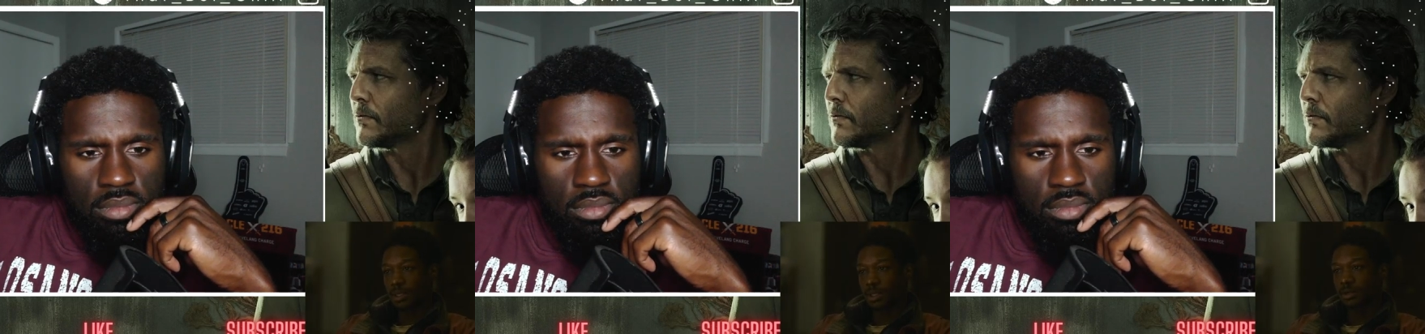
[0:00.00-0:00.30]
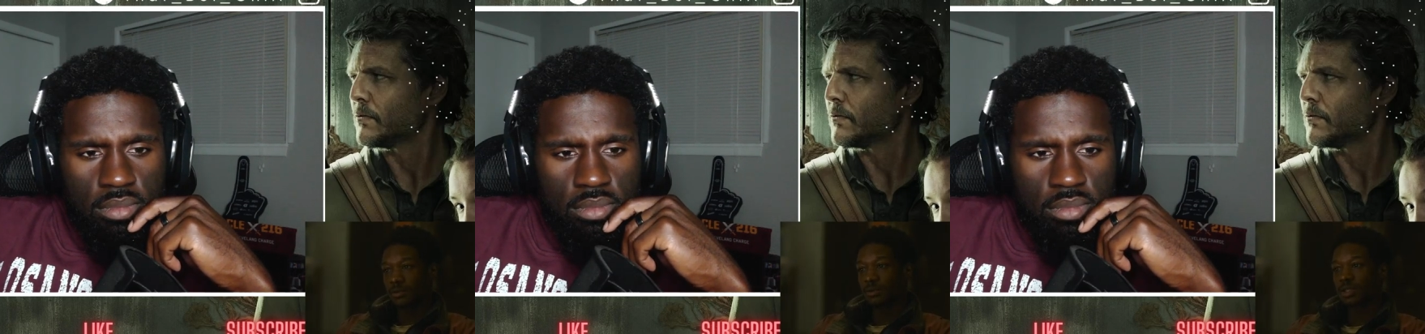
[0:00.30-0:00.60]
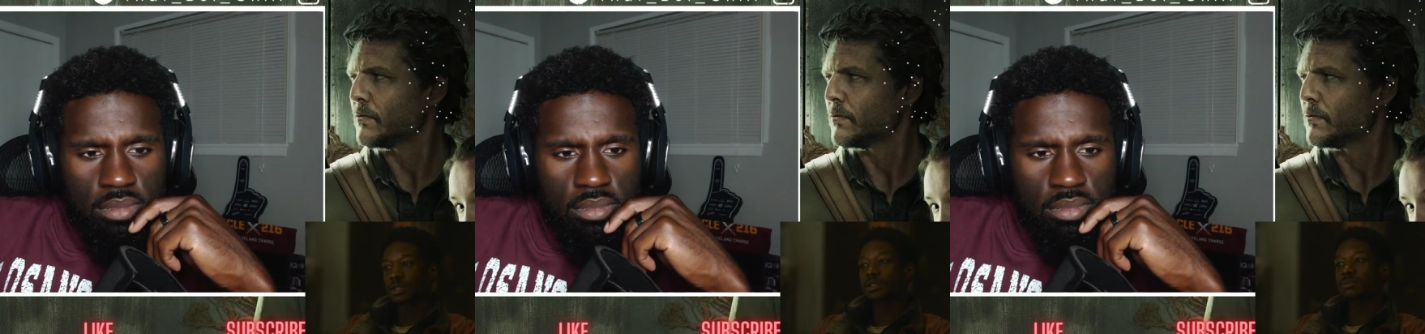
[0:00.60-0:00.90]
Speaker 1: The leader of the
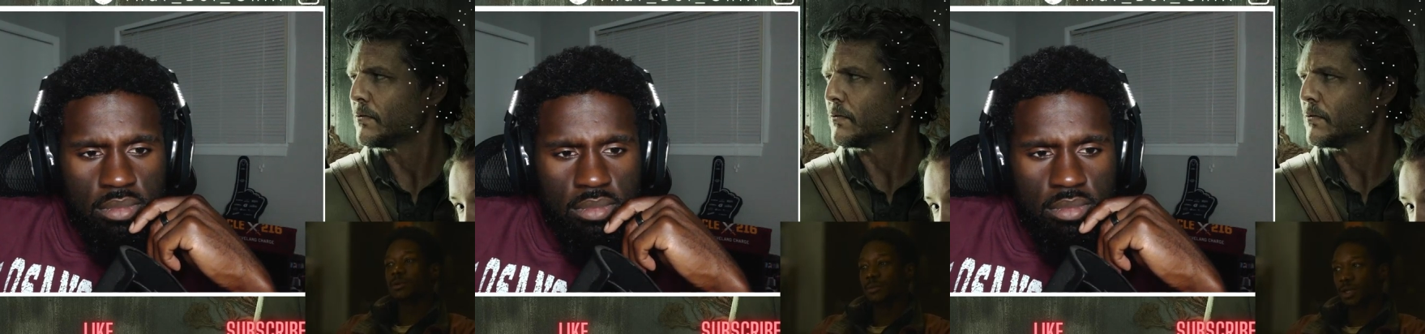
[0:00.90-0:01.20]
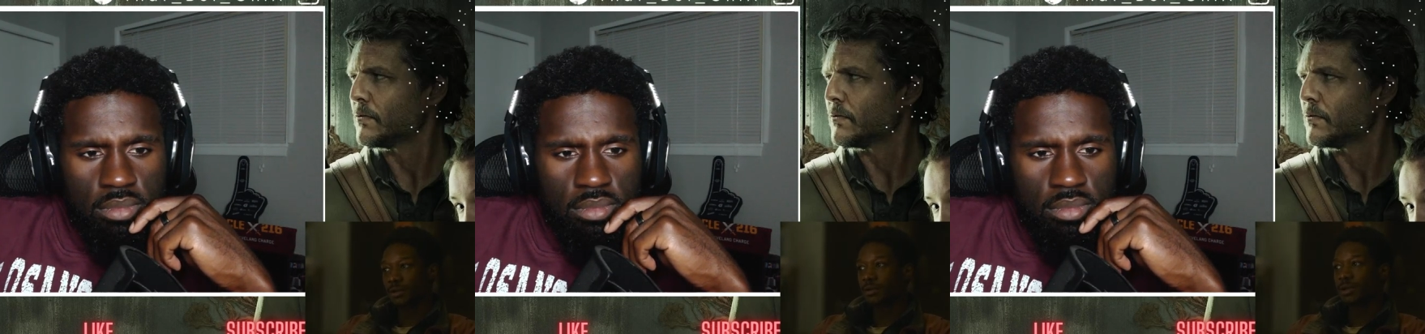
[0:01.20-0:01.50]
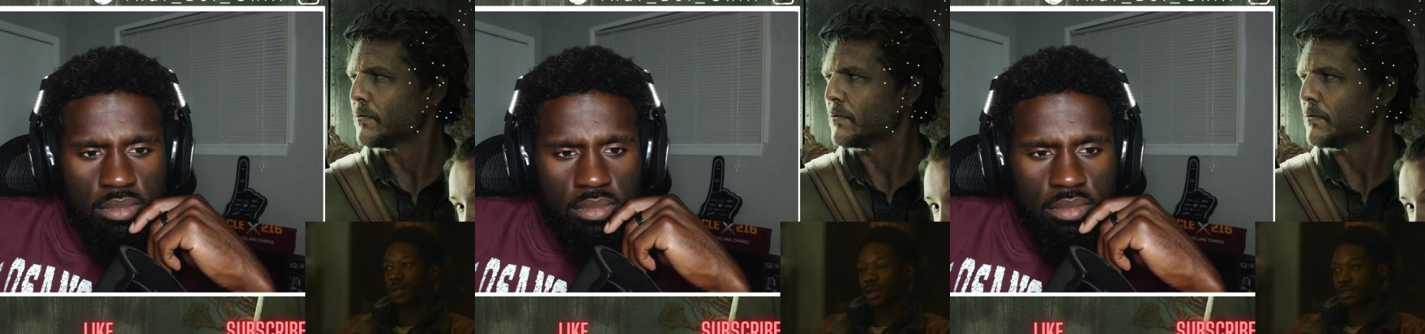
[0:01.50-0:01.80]
resistance movement
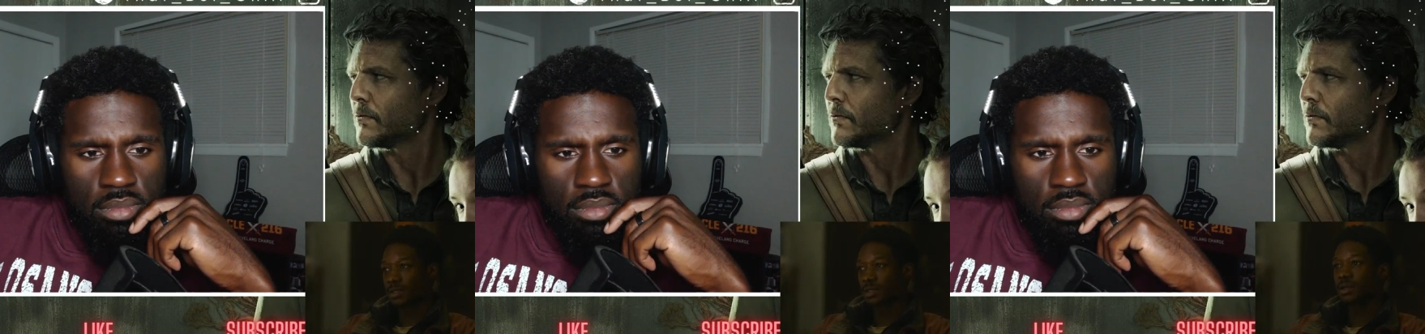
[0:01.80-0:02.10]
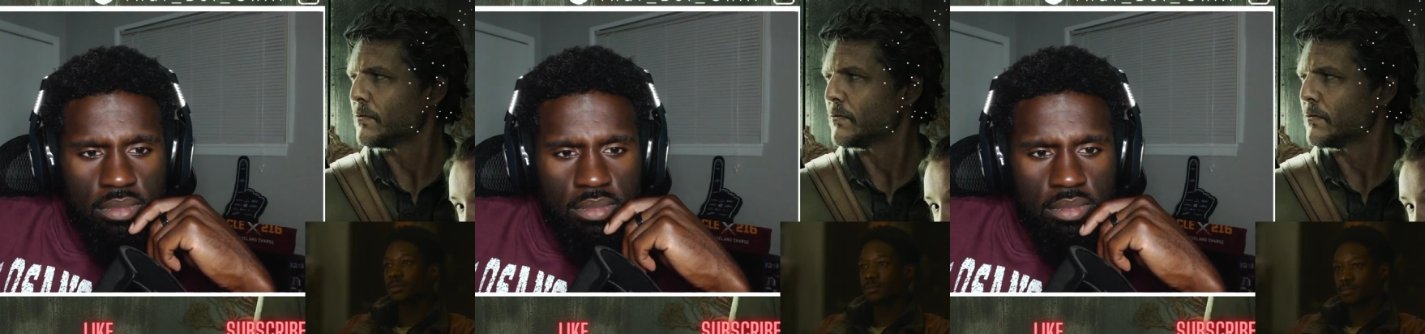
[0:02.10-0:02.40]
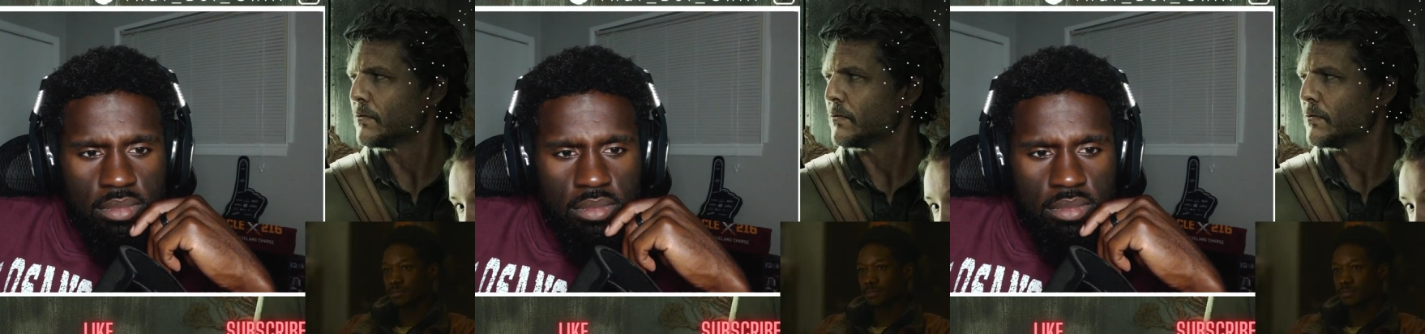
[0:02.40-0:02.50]
in Kansas City.